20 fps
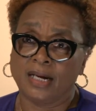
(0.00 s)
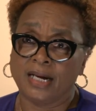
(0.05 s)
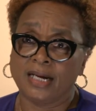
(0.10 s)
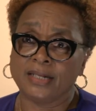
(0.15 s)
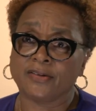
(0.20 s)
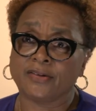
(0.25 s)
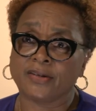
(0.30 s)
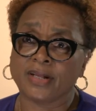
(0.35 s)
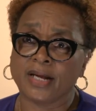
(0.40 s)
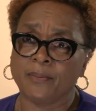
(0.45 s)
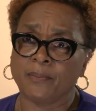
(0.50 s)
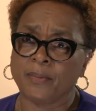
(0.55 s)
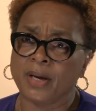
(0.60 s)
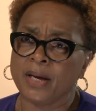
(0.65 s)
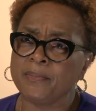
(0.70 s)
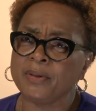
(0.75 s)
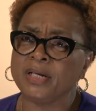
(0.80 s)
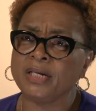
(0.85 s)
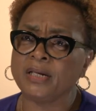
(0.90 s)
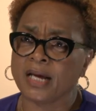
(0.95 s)
and say,
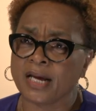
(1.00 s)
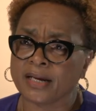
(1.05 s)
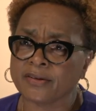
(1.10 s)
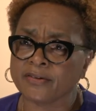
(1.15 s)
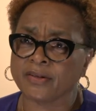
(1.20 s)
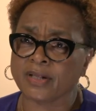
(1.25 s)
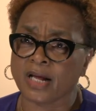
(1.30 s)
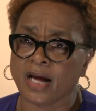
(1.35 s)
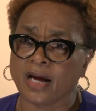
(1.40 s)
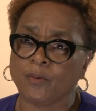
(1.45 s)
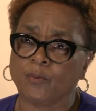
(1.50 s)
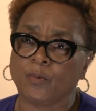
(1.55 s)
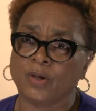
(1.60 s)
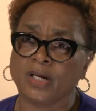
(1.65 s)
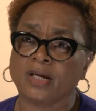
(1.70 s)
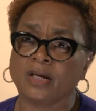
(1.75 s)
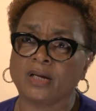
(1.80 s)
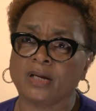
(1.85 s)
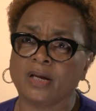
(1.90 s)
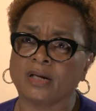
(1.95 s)
maybe next time
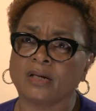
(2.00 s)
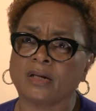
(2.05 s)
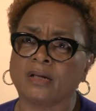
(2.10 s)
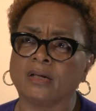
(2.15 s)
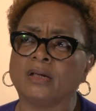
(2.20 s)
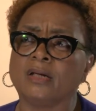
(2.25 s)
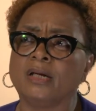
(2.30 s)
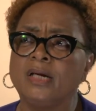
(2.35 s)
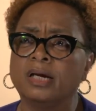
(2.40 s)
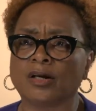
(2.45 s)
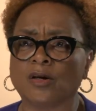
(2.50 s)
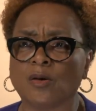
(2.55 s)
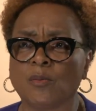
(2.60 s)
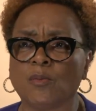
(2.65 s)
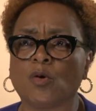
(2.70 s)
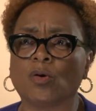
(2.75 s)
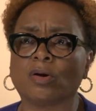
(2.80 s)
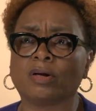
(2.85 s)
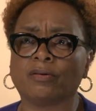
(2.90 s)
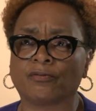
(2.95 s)
we could get a little
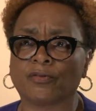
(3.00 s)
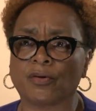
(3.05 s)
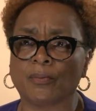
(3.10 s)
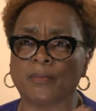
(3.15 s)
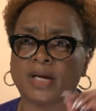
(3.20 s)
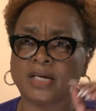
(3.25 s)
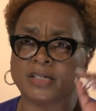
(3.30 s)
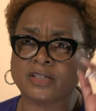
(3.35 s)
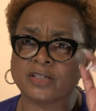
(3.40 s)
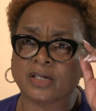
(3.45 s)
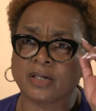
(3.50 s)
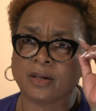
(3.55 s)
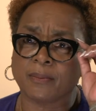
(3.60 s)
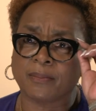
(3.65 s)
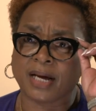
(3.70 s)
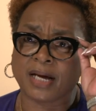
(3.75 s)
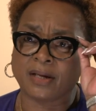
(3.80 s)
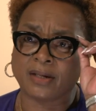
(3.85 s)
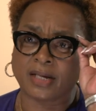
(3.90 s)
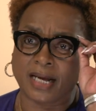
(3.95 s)
more information
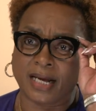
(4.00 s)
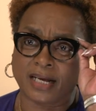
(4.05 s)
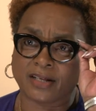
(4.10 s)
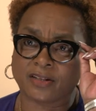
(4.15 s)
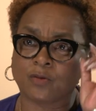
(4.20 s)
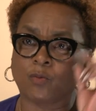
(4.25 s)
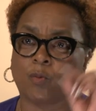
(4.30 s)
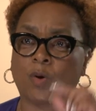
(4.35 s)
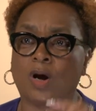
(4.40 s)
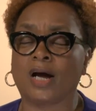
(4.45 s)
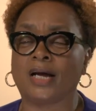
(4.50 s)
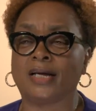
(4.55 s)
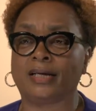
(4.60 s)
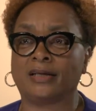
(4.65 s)
about X, Y,